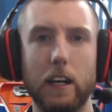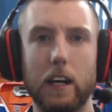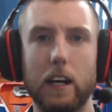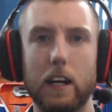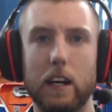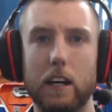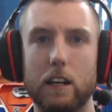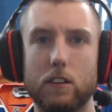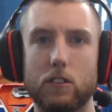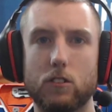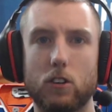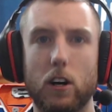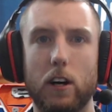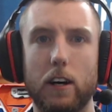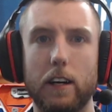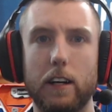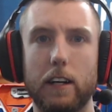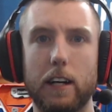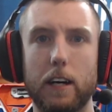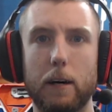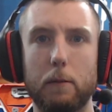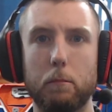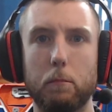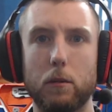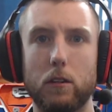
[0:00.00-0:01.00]
has gotten
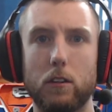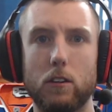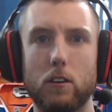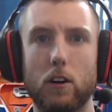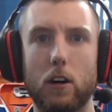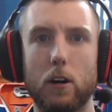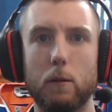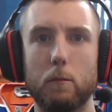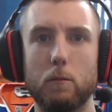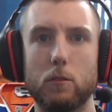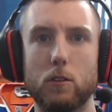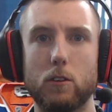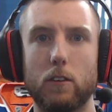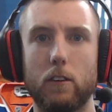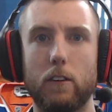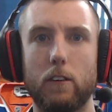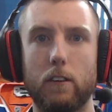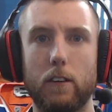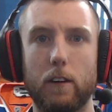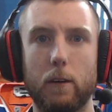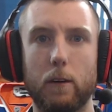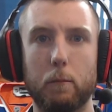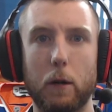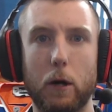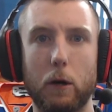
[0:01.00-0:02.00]
up in arms
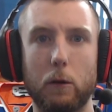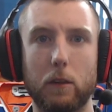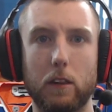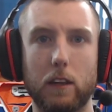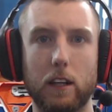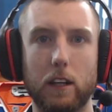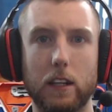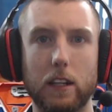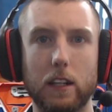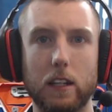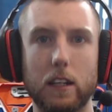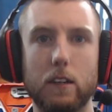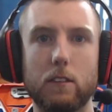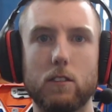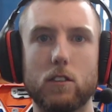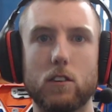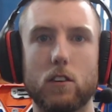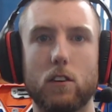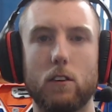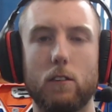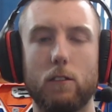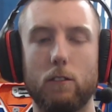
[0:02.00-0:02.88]
about the Leafs